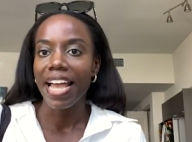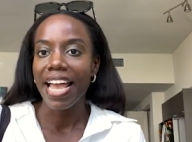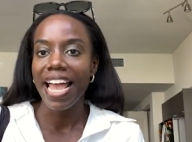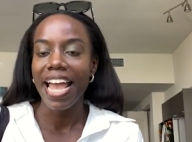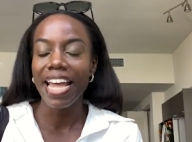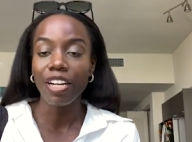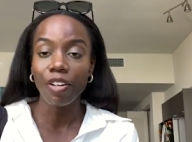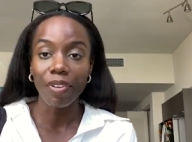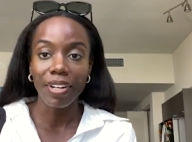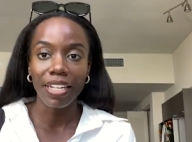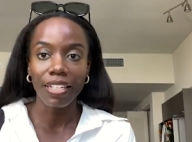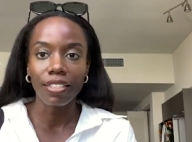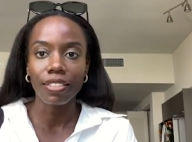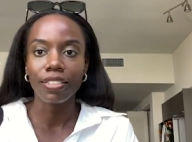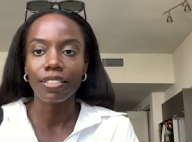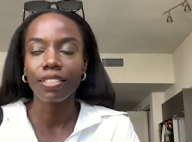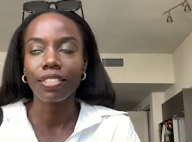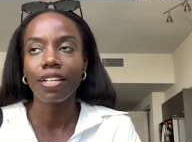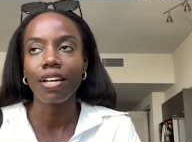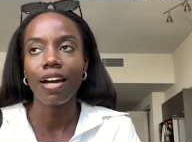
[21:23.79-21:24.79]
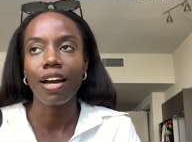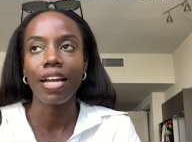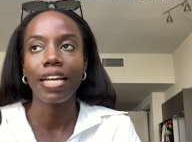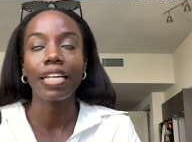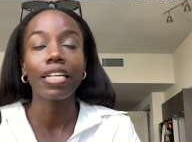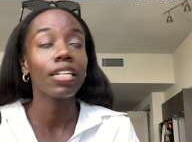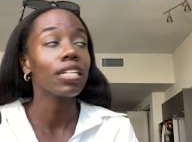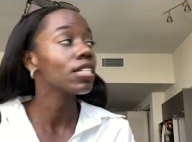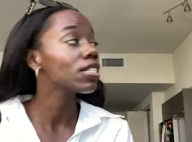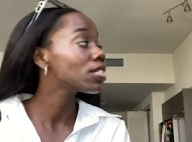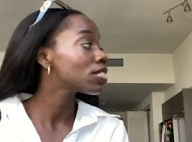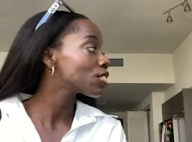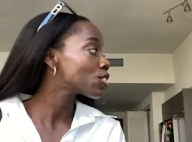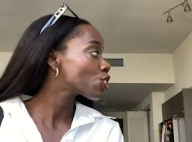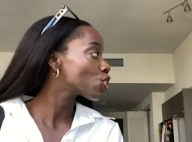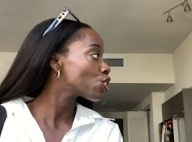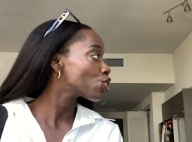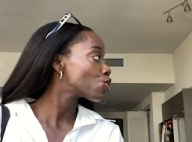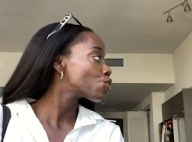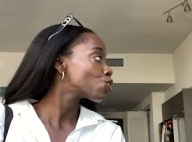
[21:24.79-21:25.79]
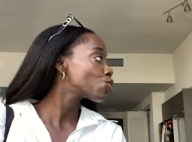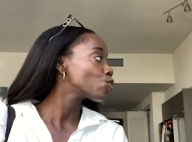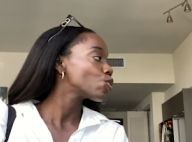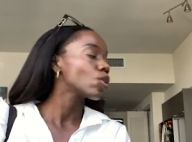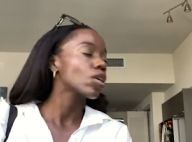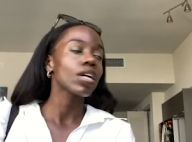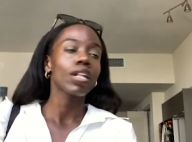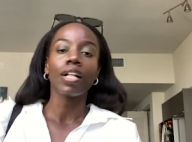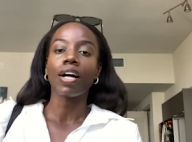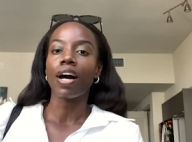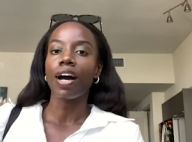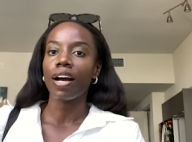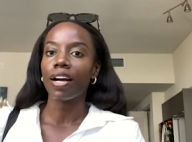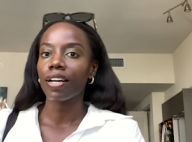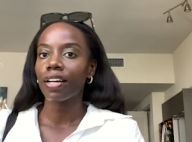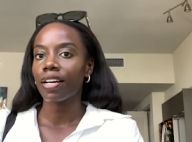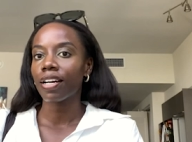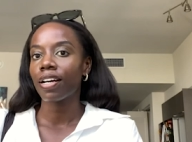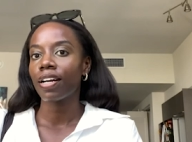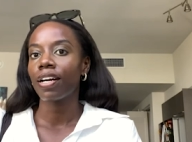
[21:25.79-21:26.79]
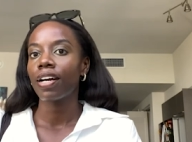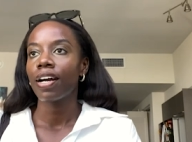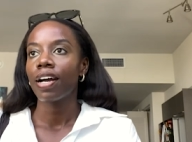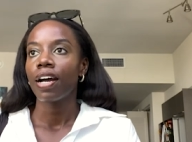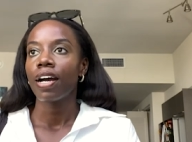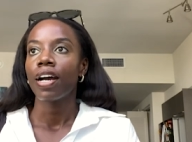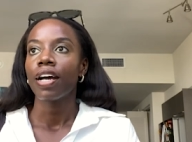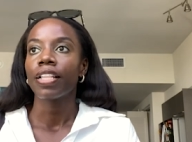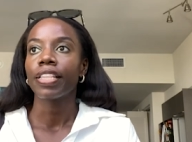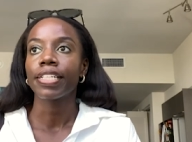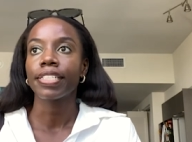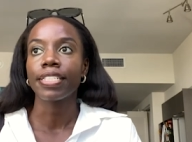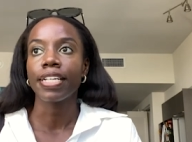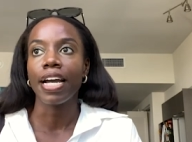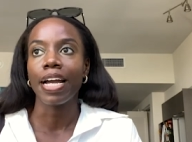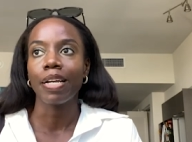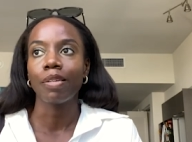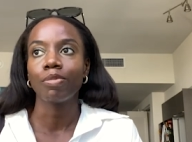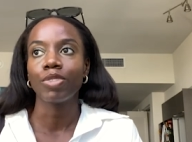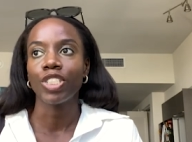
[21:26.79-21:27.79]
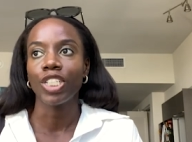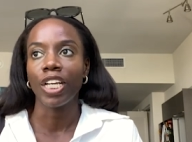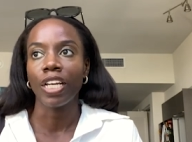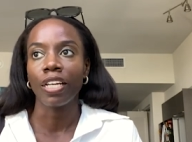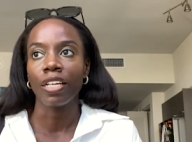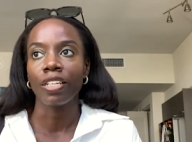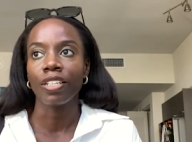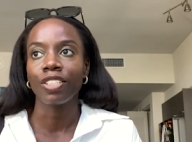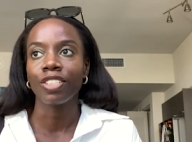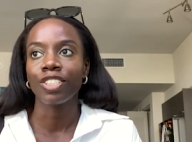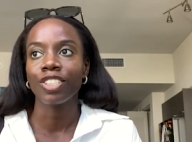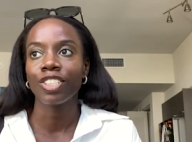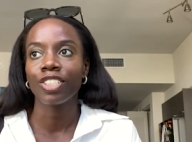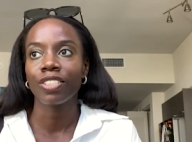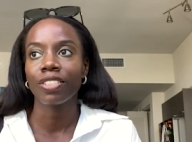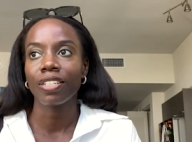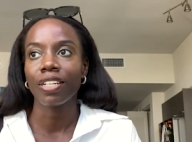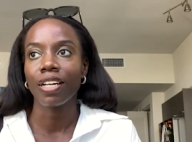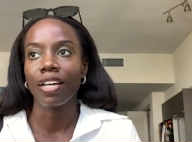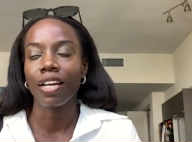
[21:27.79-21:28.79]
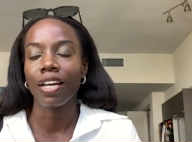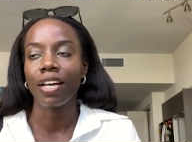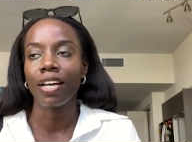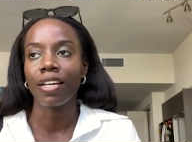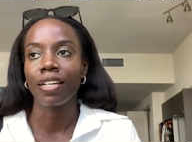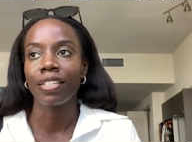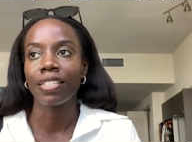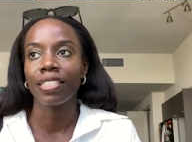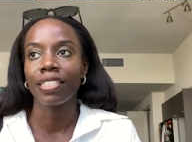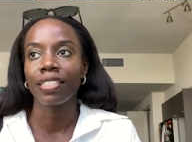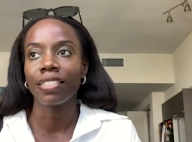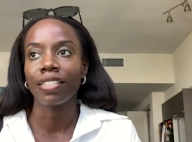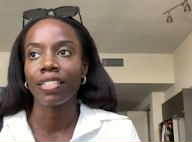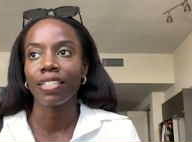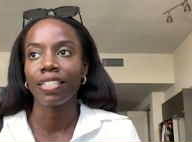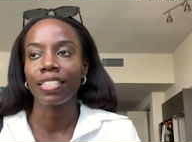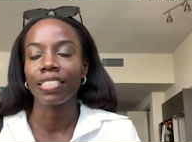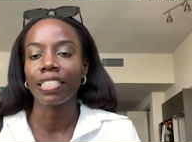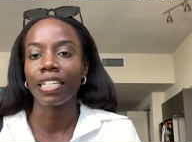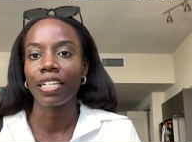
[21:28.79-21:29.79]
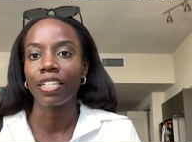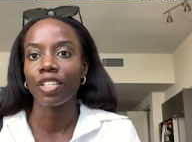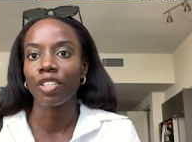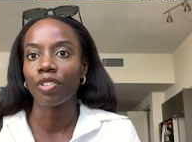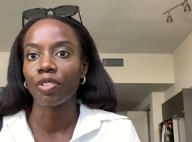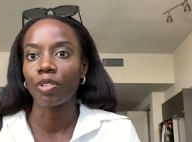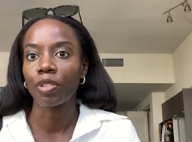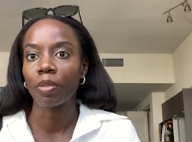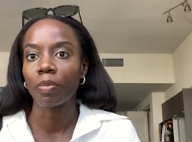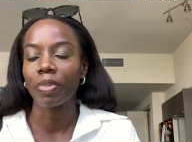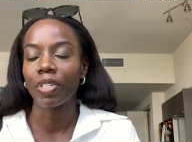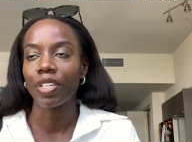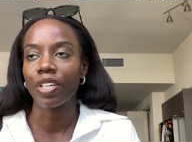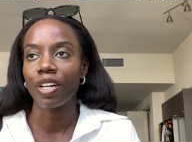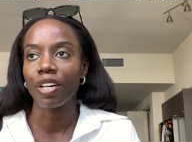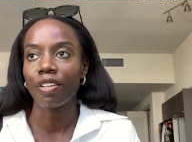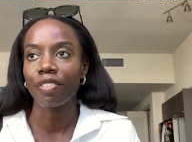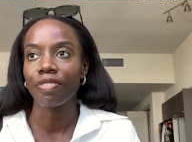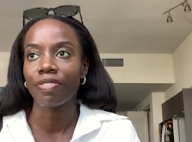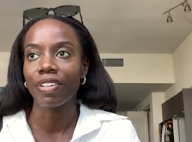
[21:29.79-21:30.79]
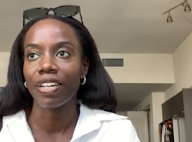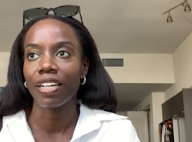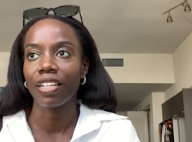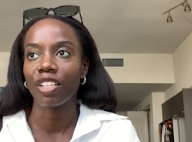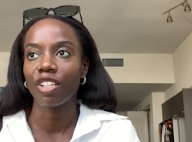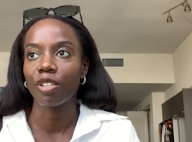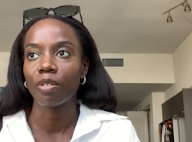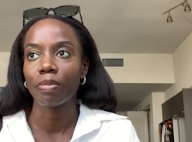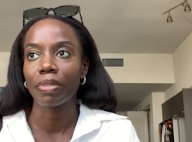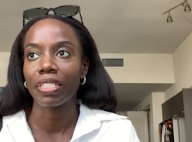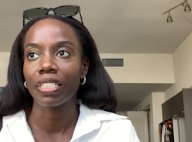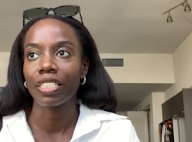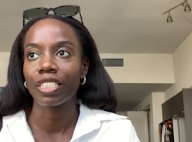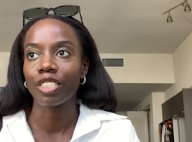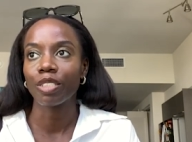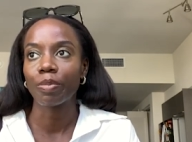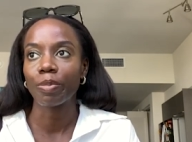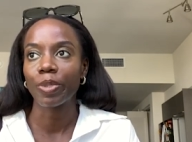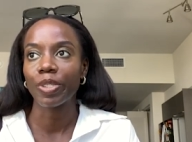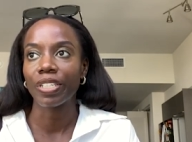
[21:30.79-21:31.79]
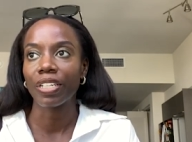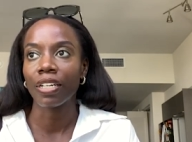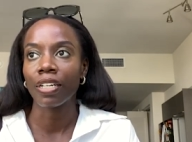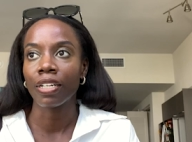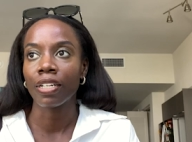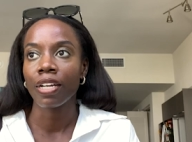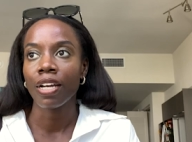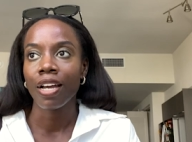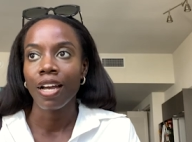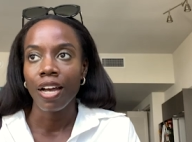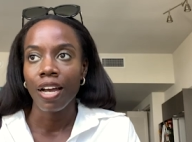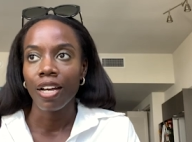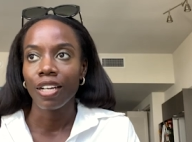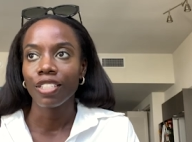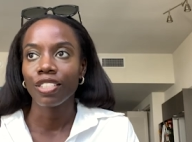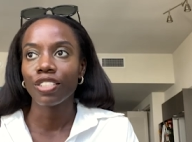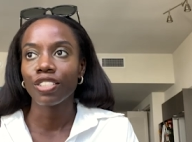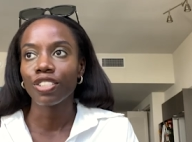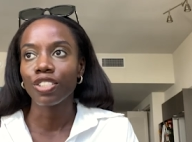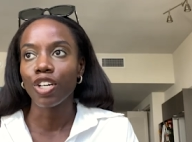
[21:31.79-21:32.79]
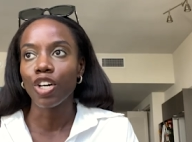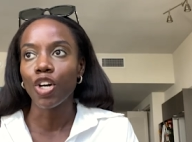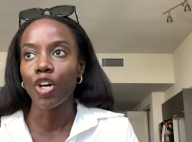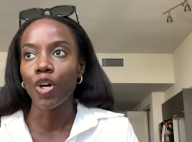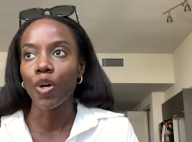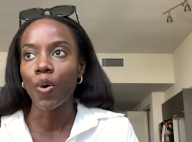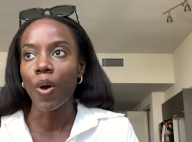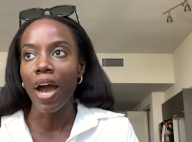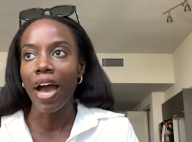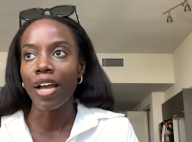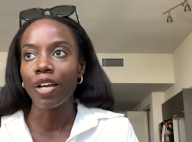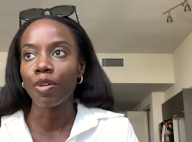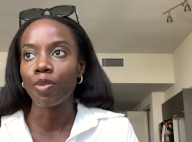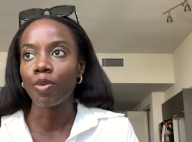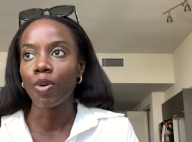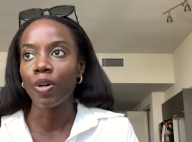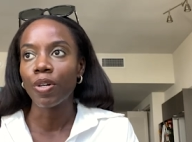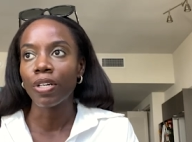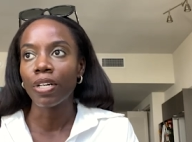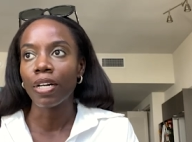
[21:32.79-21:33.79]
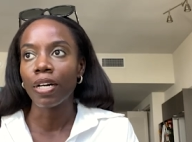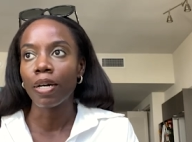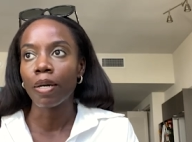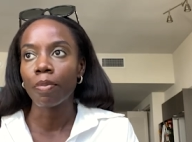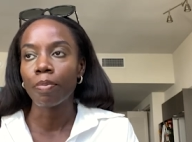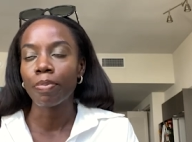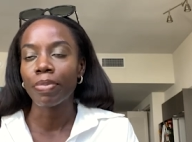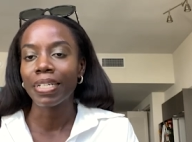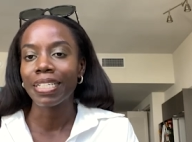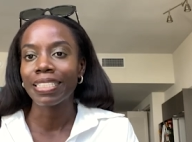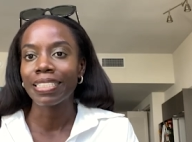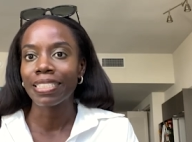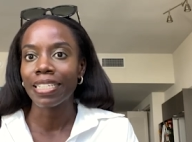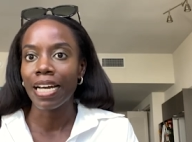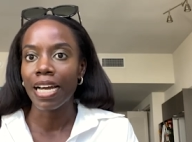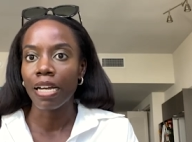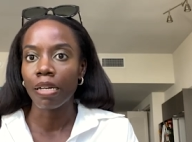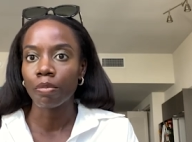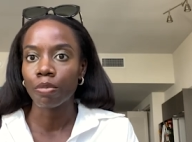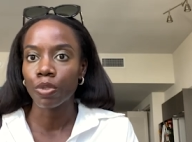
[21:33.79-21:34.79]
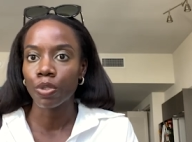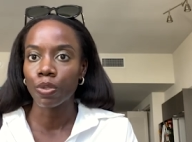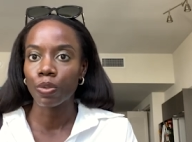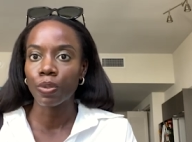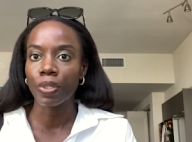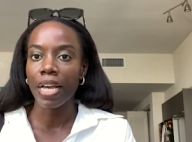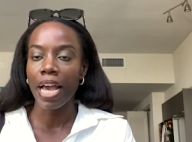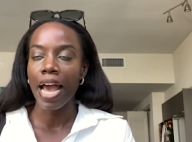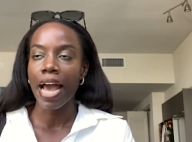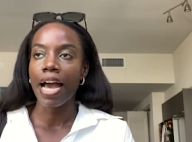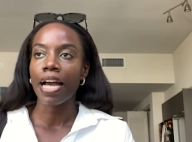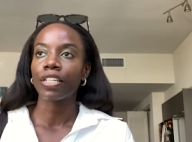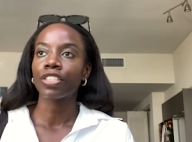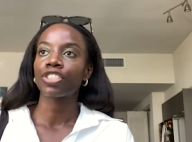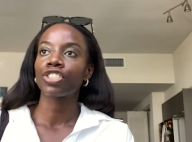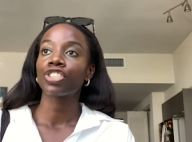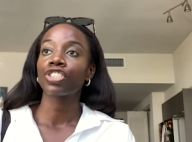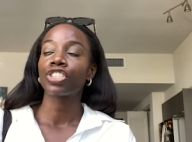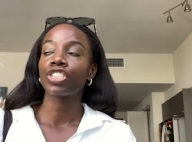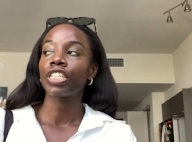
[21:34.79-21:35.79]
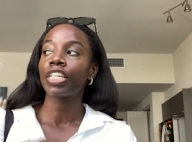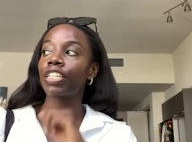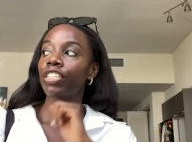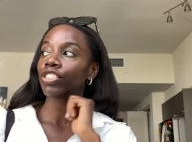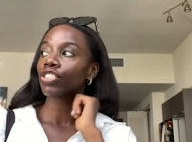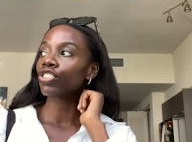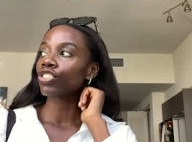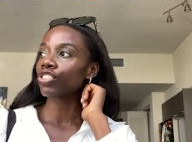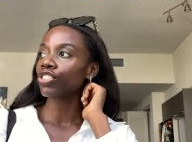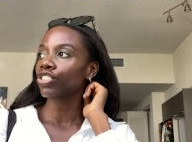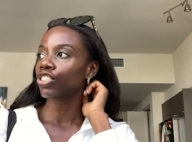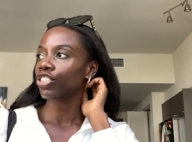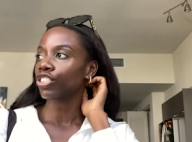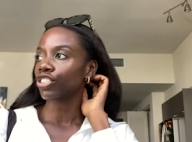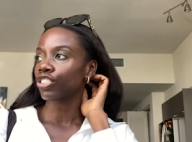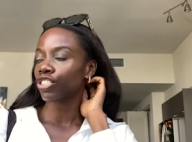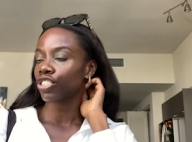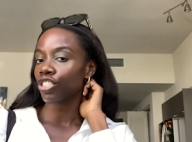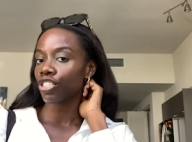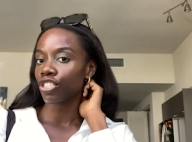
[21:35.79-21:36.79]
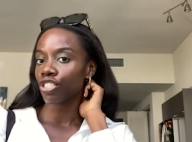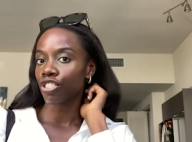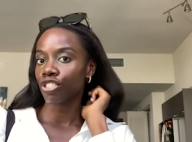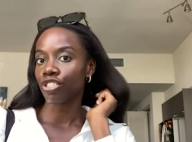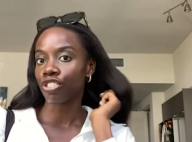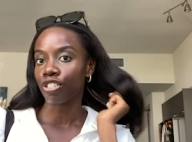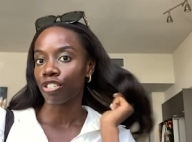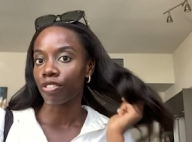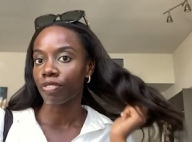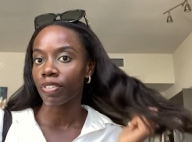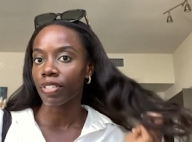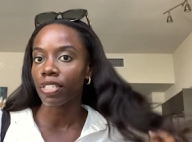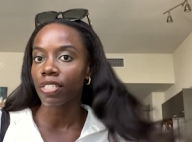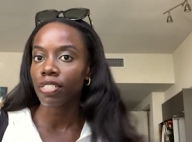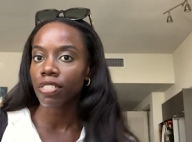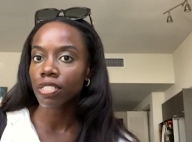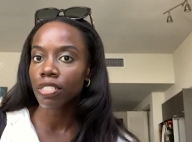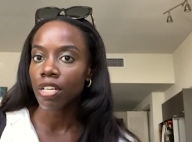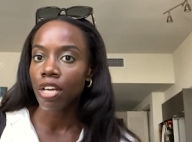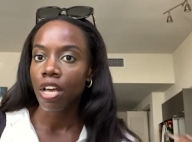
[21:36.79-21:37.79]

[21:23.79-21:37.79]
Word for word: Anyways, it is two o'clock. The time changed and it's kind of throwing me off a little bit this morning. So I woke up in time to catch Change Church service.